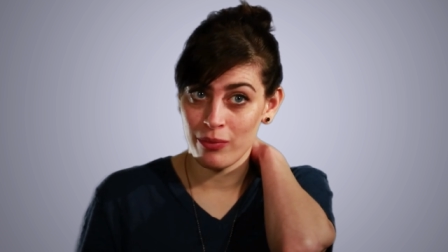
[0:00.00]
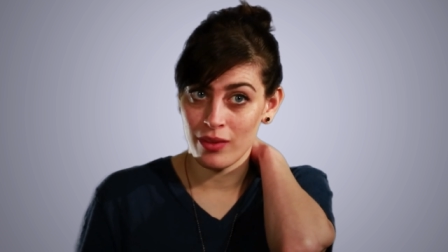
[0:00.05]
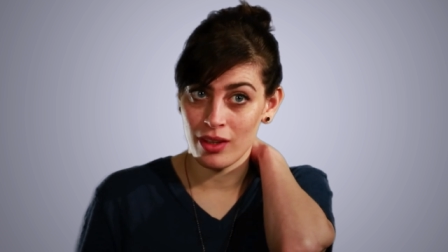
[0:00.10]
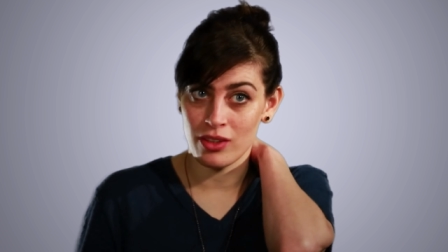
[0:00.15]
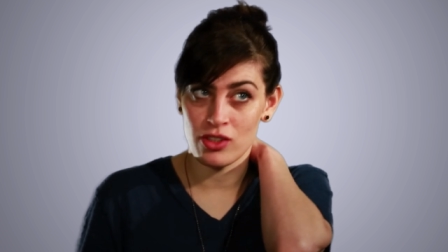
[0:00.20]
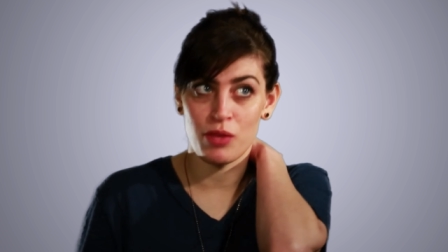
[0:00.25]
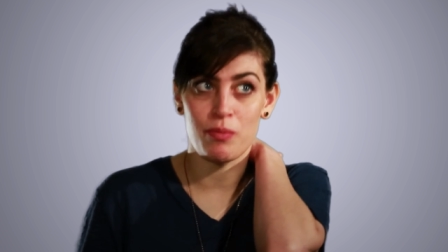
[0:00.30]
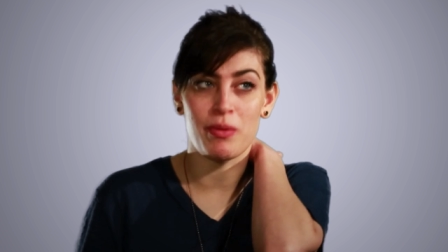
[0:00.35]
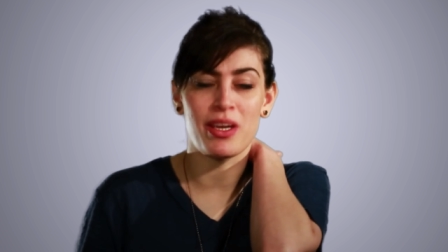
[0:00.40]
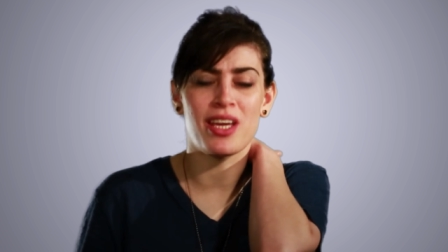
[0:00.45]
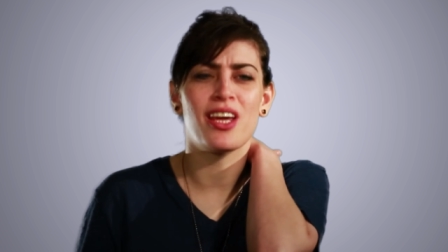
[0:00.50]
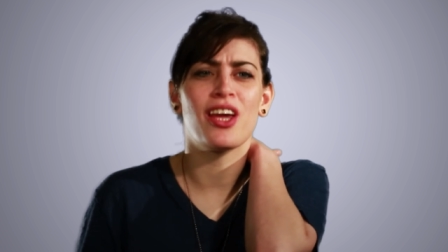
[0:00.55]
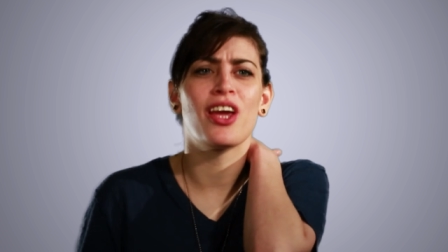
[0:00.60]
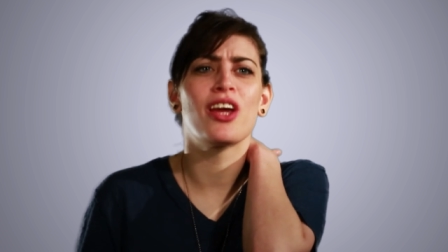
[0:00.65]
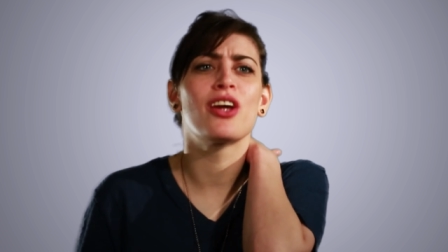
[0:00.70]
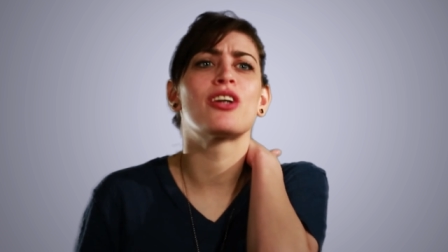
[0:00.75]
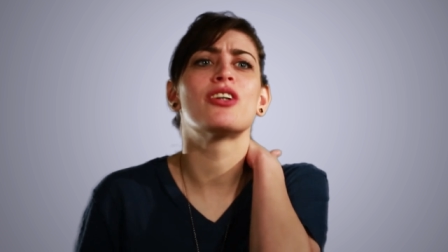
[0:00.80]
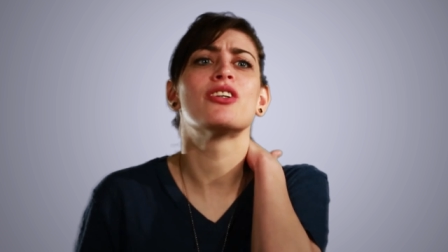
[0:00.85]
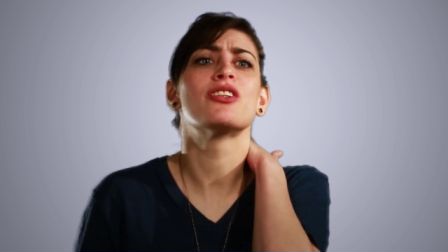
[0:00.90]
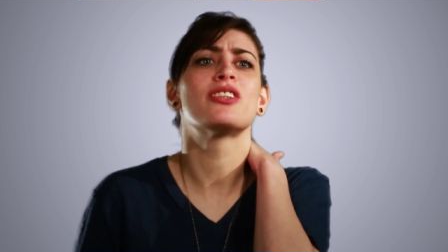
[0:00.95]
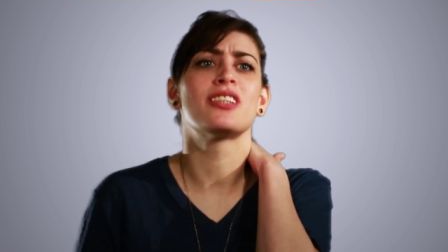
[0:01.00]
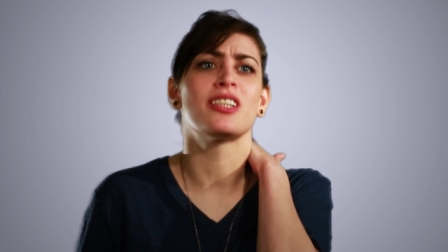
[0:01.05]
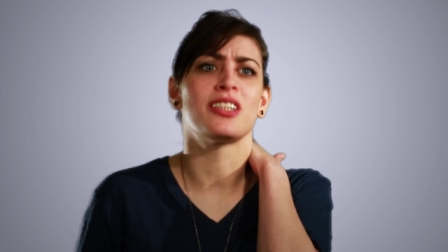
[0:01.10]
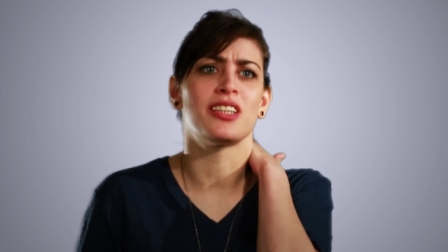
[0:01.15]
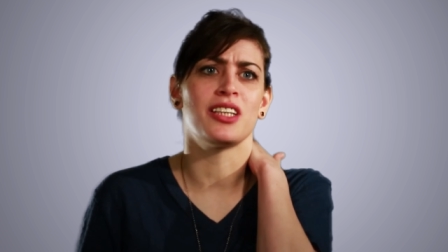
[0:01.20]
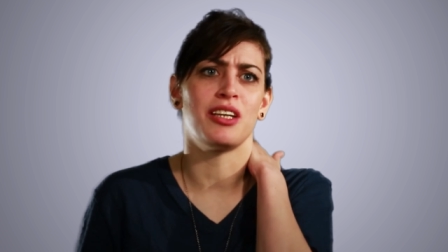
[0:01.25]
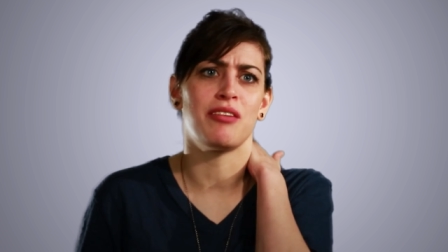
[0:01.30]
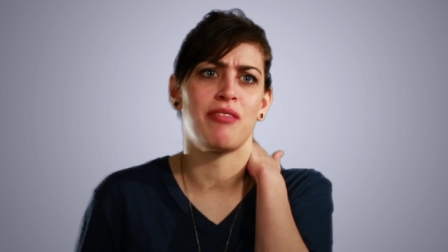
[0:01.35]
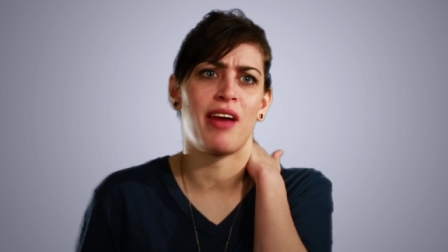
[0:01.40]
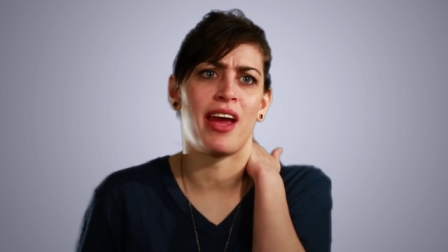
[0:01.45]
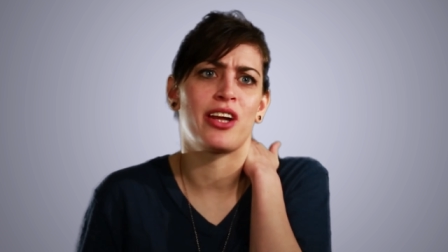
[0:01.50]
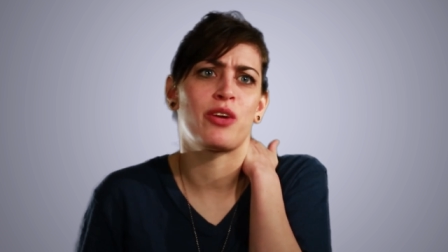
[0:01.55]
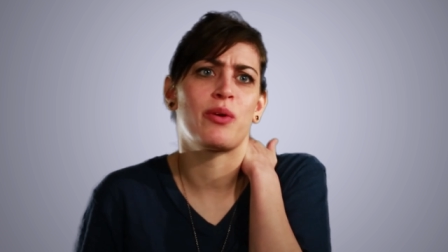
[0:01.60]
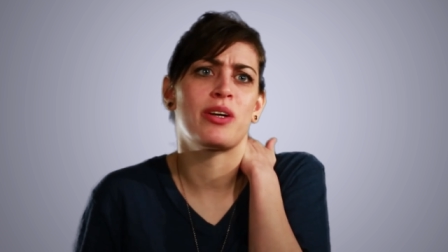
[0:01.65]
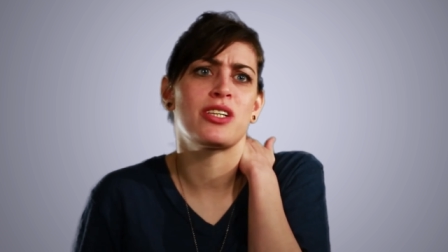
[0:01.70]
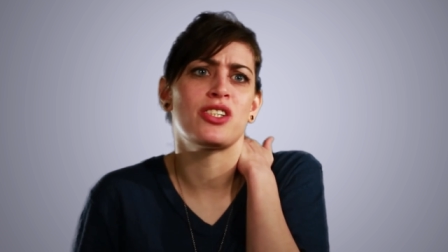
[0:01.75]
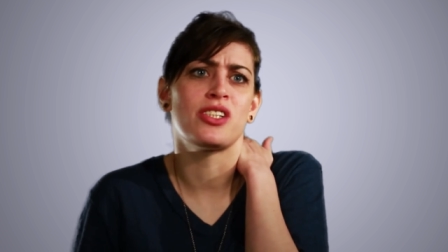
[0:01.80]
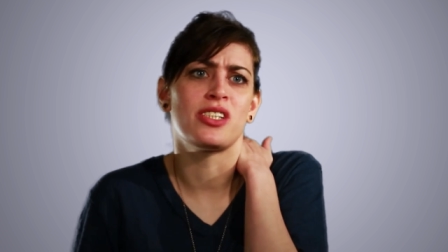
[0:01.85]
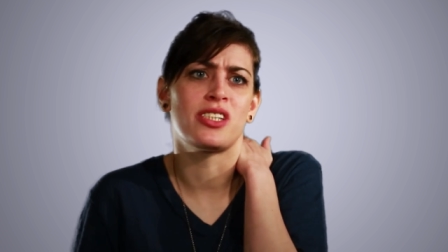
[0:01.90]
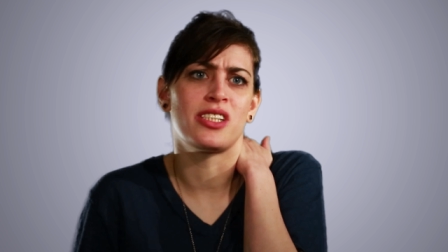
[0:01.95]
It took me years to leave. I had
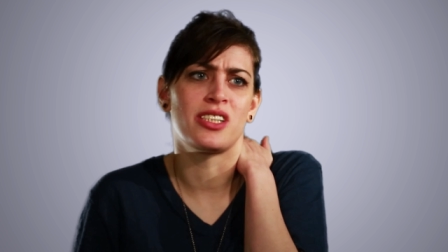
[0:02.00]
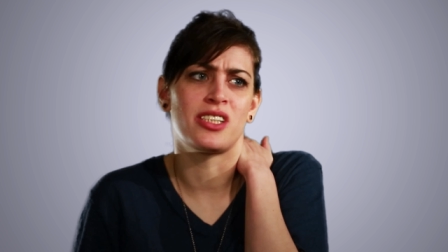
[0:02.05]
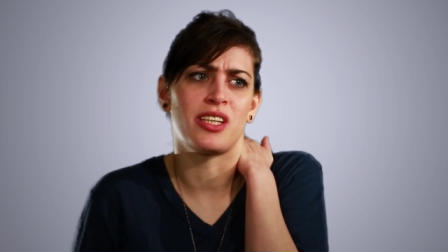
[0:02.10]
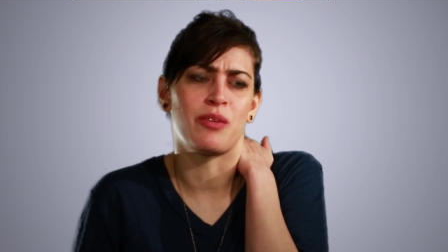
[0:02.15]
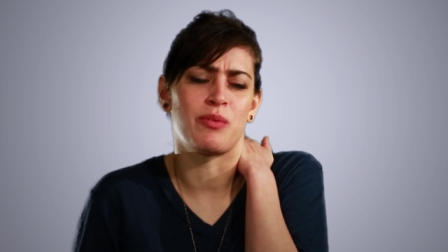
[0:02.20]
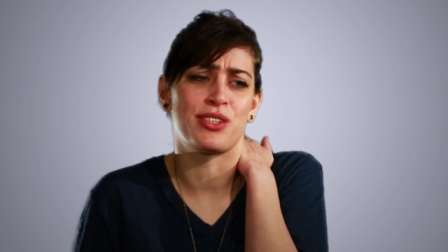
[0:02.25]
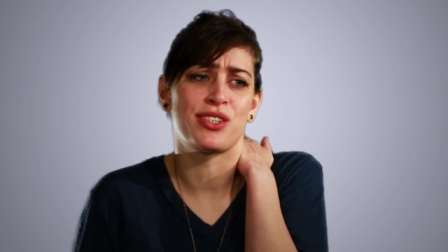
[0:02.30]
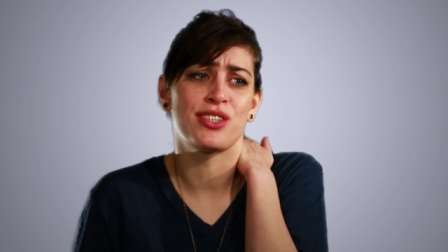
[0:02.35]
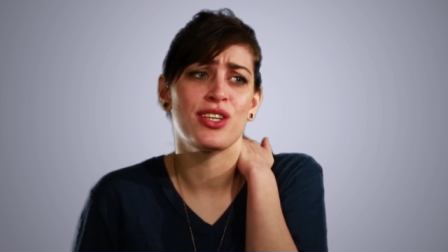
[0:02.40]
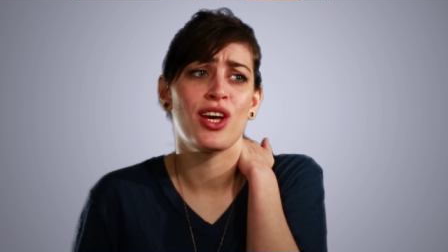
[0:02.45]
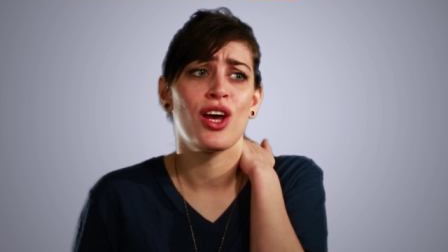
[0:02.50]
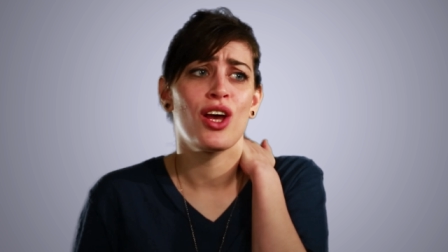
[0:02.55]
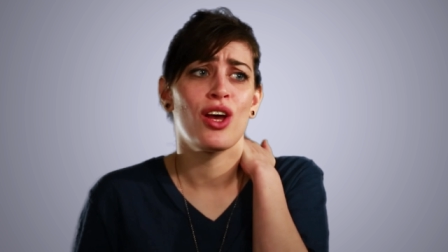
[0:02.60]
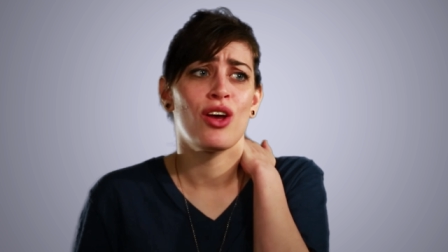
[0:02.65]
questions since I was